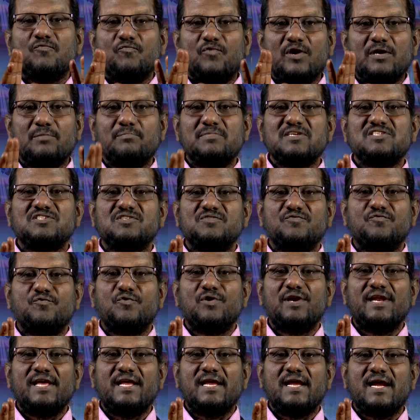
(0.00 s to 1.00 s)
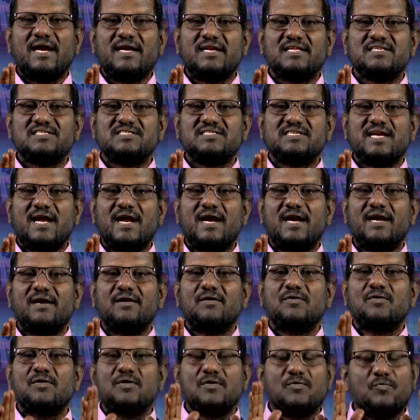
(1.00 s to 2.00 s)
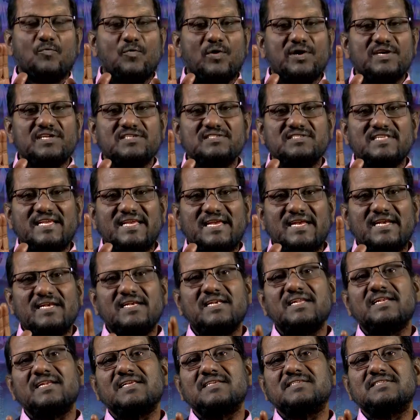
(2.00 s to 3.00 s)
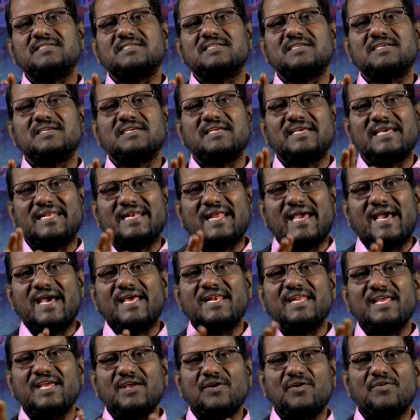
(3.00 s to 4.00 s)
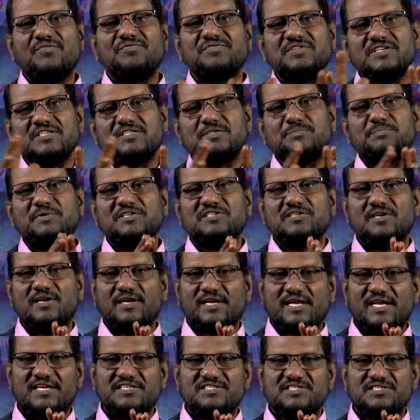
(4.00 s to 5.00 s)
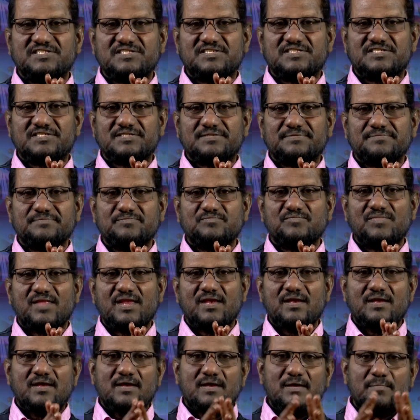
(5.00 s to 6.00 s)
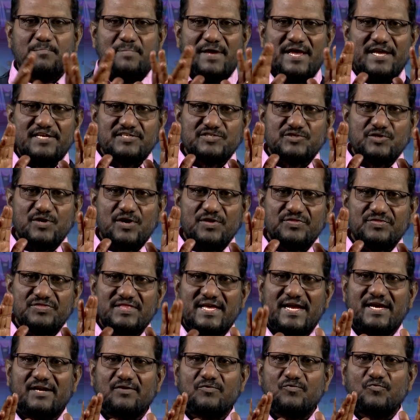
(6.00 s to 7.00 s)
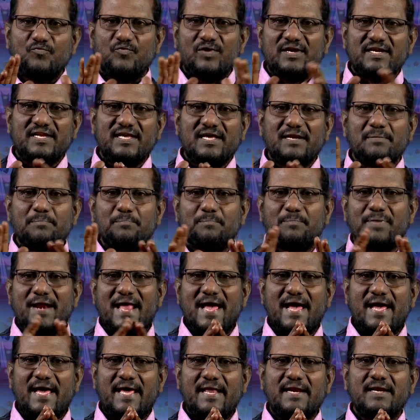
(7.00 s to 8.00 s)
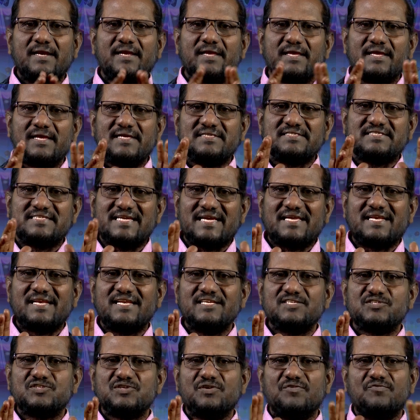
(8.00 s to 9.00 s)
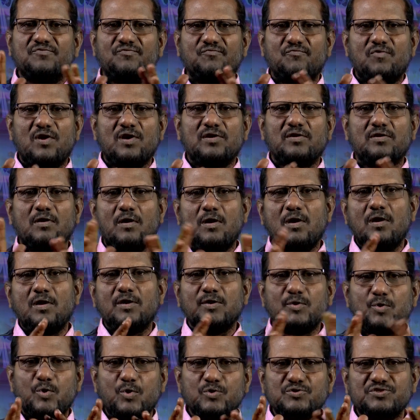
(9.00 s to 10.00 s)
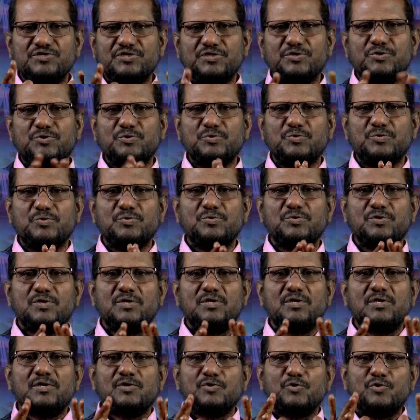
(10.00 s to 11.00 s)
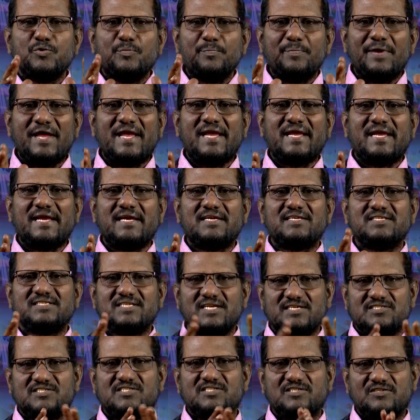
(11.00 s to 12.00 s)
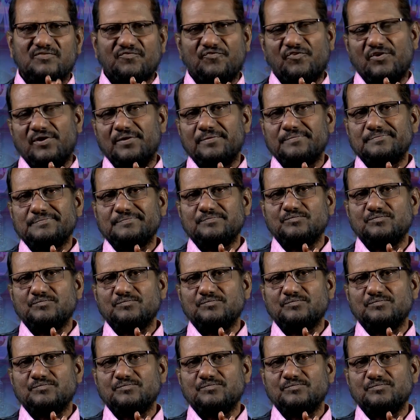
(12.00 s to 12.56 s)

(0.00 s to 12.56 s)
one must fully understand what is the interest in any of these special occasions. Based on that one can plan a checklist of what all goes into to make it successful.